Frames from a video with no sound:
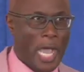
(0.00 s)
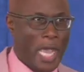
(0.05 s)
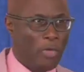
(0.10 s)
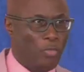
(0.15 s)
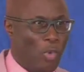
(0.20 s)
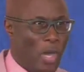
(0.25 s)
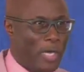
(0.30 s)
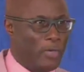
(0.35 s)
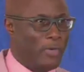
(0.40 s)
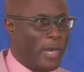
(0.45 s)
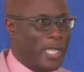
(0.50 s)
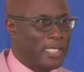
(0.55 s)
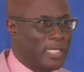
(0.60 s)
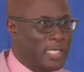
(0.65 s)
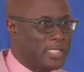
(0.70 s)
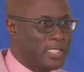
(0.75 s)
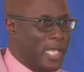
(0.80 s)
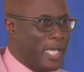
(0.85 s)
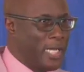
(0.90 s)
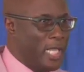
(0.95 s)
And one
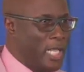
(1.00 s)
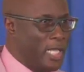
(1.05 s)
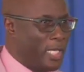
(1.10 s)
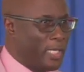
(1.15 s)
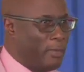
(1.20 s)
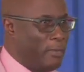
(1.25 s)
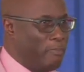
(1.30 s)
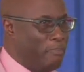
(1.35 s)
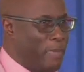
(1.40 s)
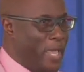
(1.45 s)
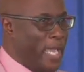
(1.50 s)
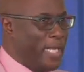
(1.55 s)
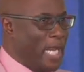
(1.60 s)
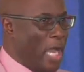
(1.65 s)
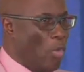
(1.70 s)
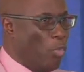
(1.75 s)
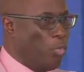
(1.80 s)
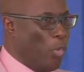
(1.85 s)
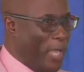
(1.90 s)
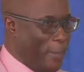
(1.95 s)
writer said he
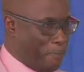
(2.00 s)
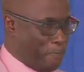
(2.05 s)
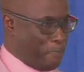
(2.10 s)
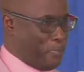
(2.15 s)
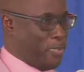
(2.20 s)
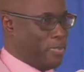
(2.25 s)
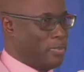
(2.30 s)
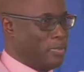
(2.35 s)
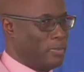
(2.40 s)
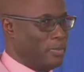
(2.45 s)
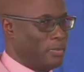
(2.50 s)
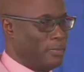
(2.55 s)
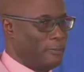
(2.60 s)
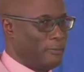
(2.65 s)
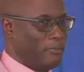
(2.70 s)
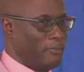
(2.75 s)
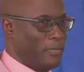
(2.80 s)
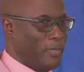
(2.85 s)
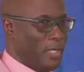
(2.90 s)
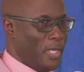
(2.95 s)
made a whip
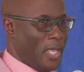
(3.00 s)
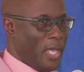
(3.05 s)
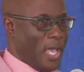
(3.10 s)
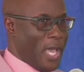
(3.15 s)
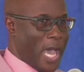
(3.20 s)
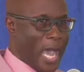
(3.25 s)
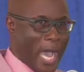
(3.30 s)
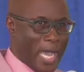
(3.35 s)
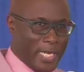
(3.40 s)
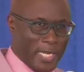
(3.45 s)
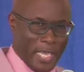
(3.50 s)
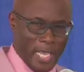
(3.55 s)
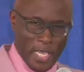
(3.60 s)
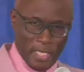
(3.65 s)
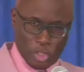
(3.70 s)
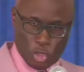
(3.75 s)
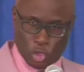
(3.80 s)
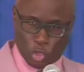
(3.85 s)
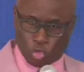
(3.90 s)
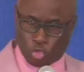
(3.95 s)
and
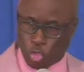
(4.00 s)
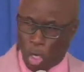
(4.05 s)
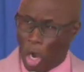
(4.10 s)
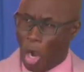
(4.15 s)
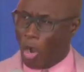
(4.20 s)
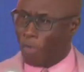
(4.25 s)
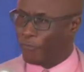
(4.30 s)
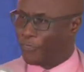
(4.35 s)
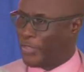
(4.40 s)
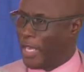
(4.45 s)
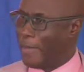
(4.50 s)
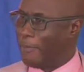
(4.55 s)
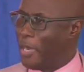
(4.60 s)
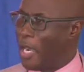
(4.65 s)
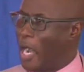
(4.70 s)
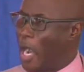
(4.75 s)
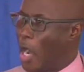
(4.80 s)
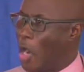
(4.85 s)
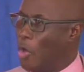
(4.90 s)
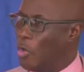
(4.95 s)
he drove
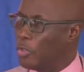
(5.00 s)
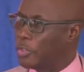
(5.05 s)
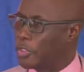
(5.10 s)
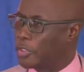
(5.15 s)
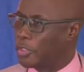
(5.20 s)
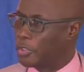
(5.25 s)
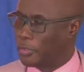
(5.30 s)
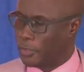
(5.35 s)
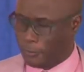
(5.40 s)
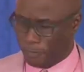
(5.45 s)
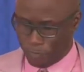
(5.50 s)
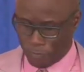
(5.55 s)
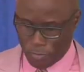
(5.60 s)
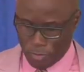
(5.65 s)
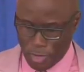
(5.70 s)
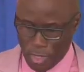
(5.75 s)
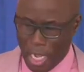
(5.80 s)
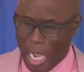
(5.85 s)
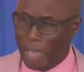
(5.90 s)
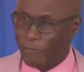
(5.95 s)
them out
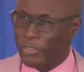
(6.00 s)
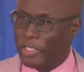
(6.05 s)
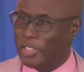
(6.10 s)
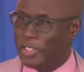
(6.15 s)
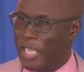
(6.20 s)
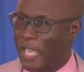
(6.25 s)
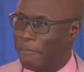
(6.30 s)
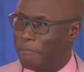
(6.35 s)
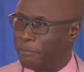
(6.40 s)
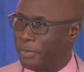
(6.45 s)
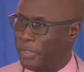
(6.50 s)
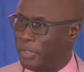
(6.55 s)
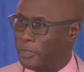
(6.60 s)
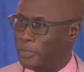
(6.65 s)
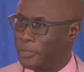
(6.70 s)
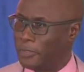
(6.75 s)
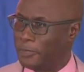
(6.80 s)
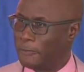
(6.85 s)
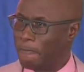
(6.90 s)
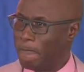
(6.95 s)
of the
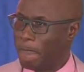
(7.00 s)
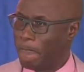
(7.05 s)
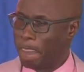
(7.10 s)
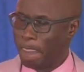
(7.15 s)
temple.